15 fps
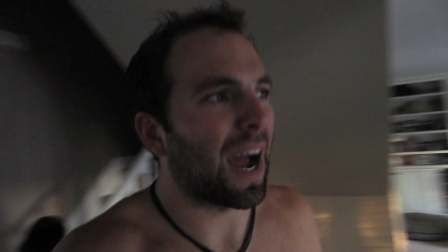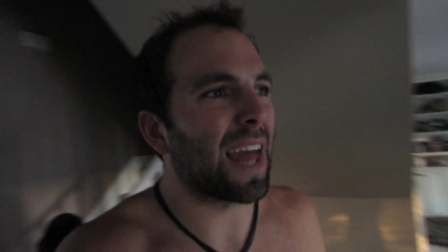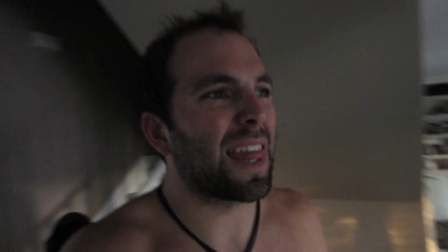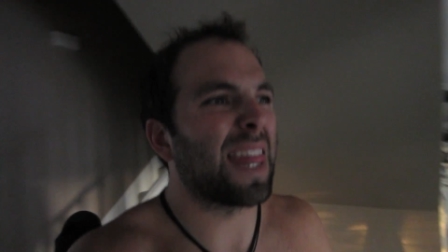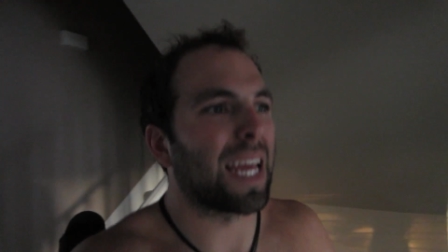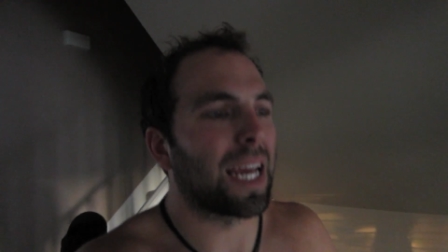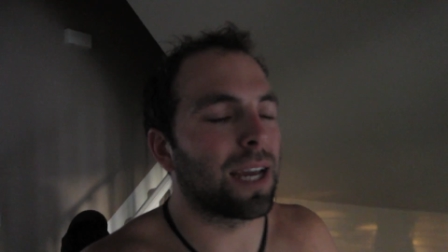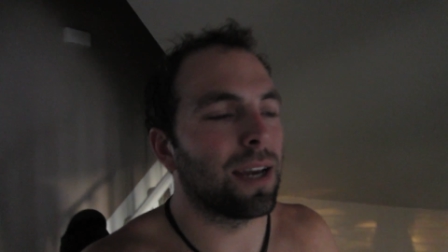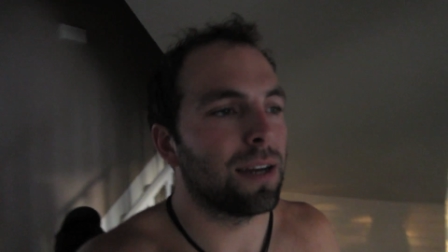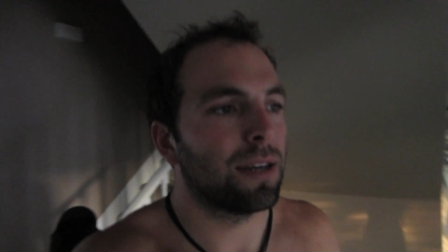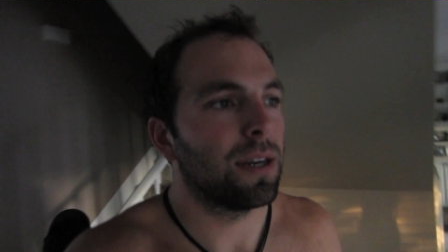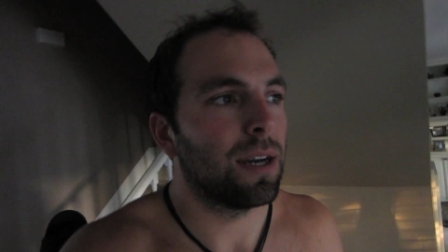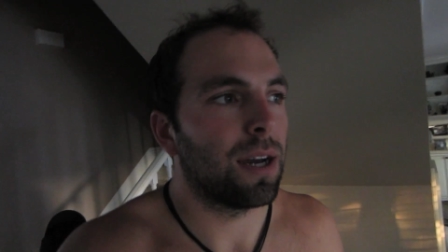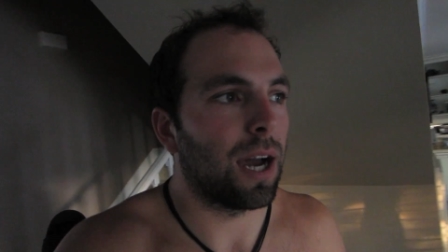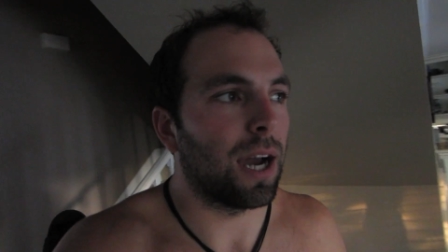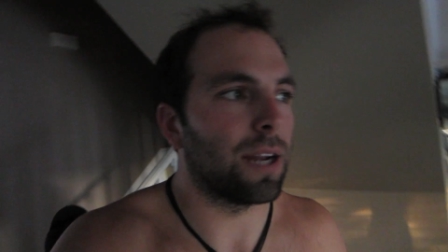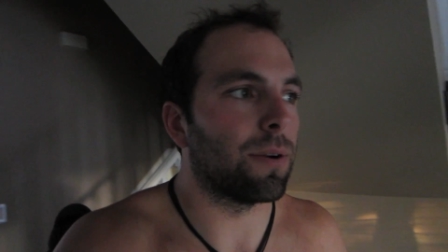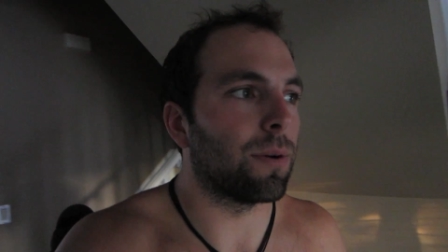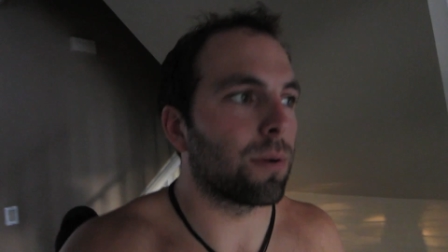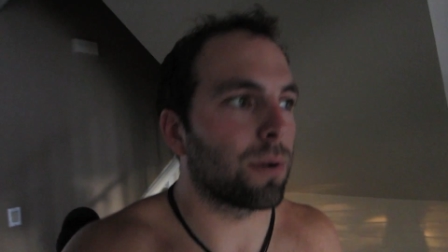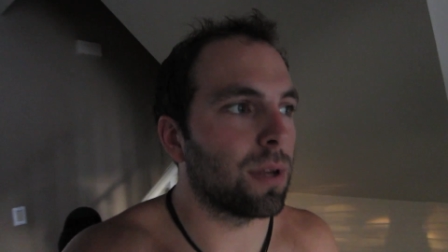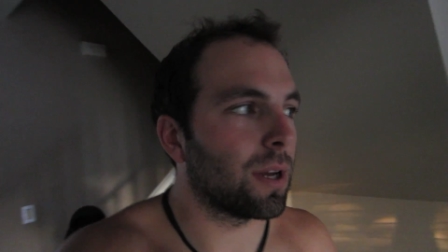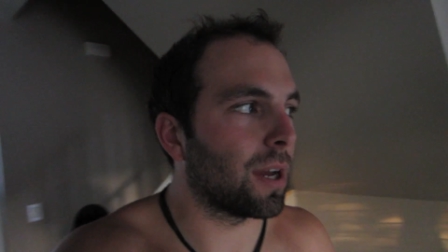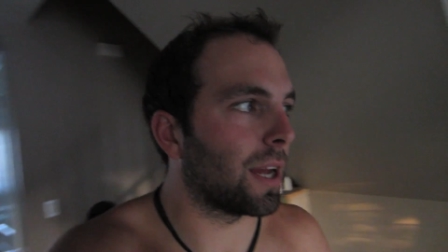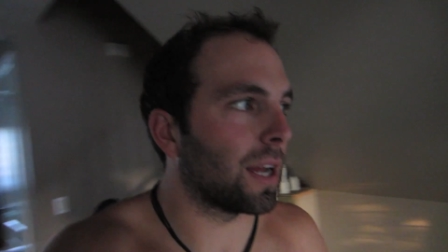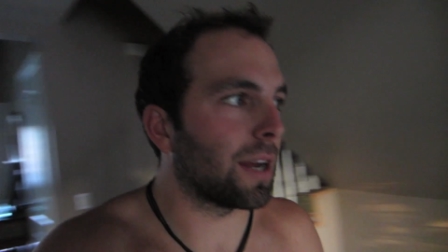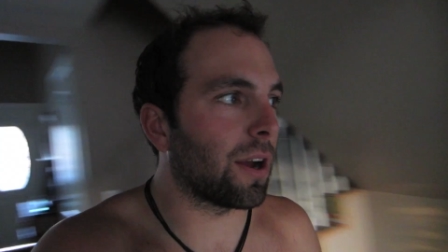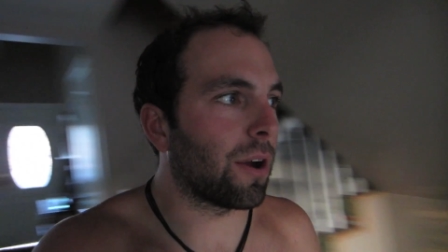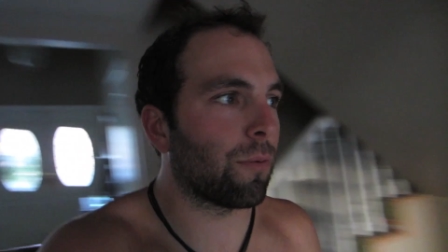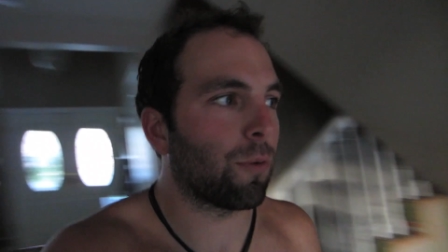I think
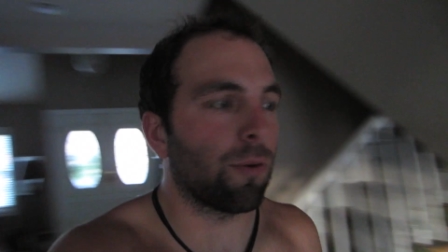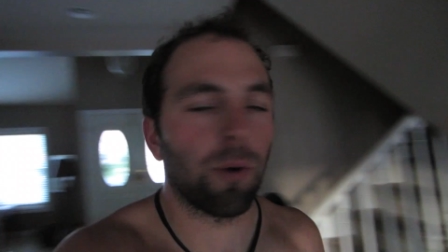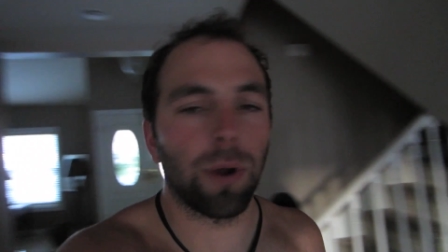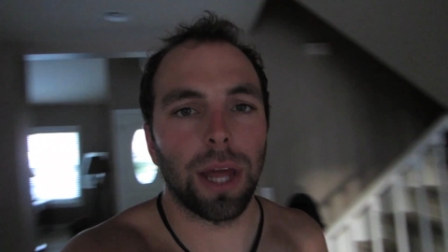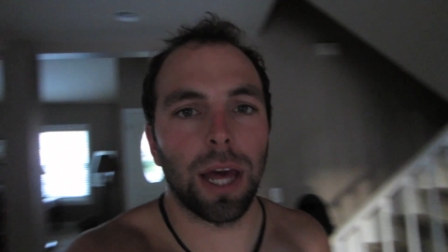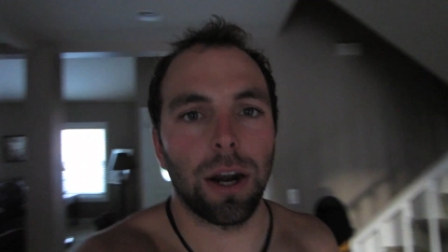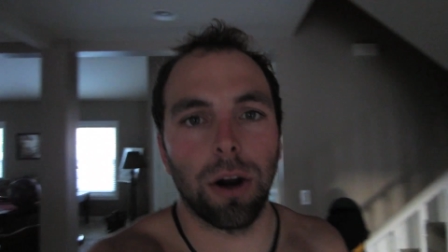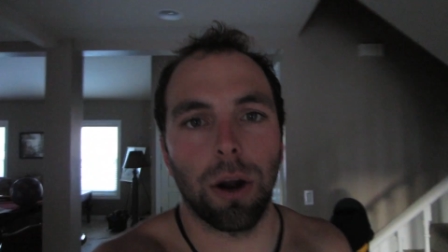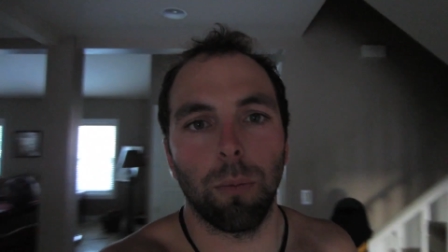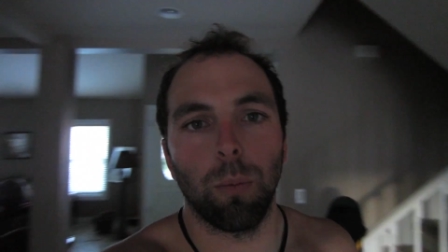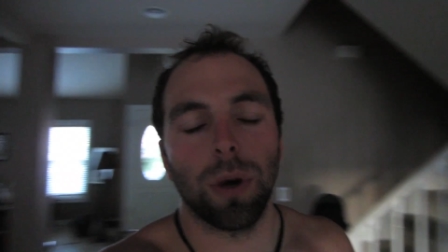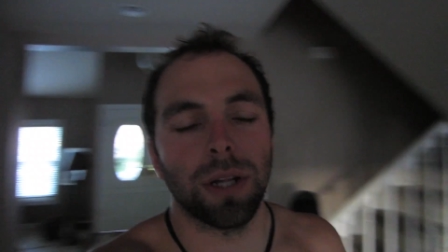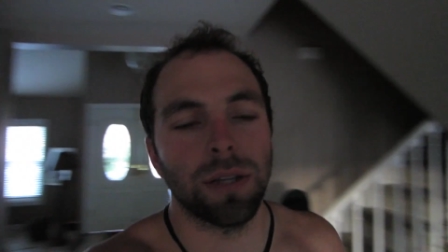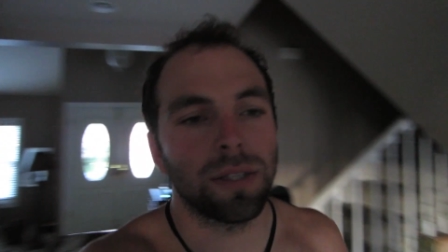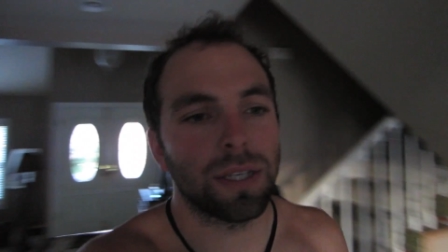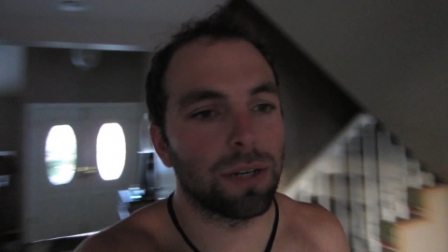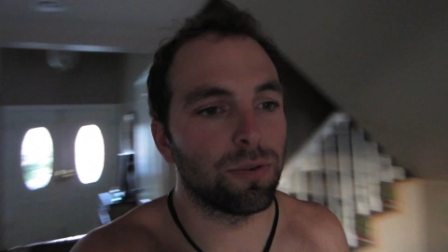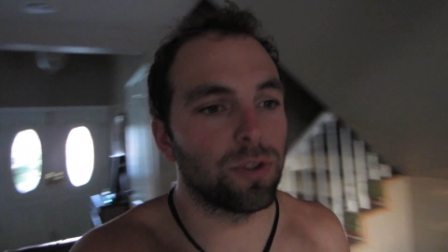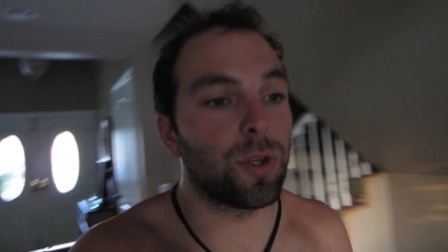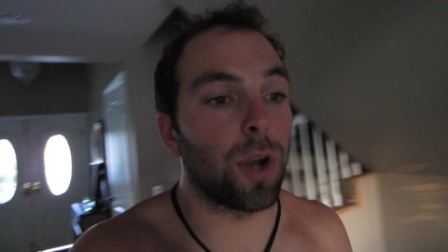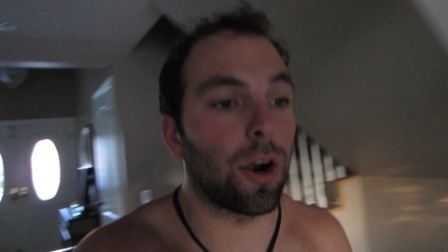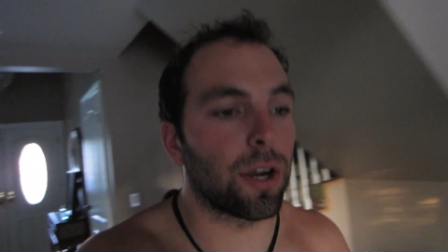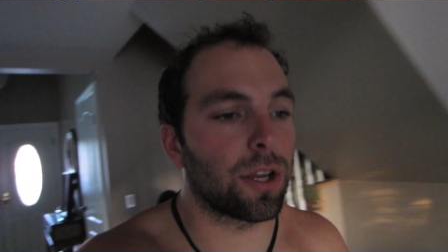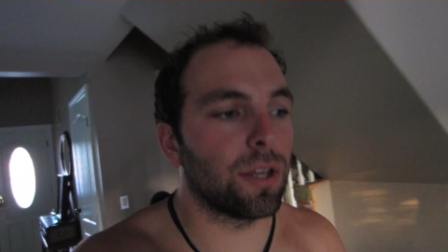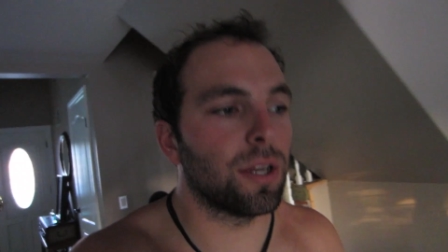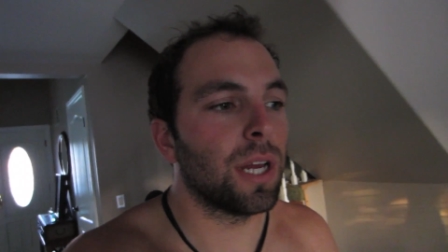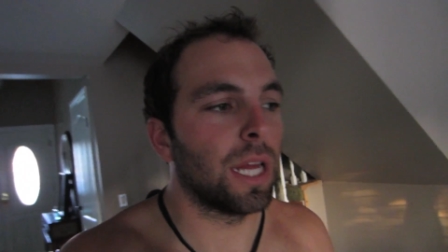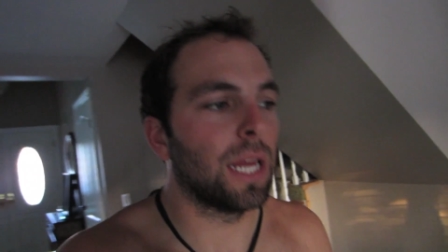we only had her on once and it was dark,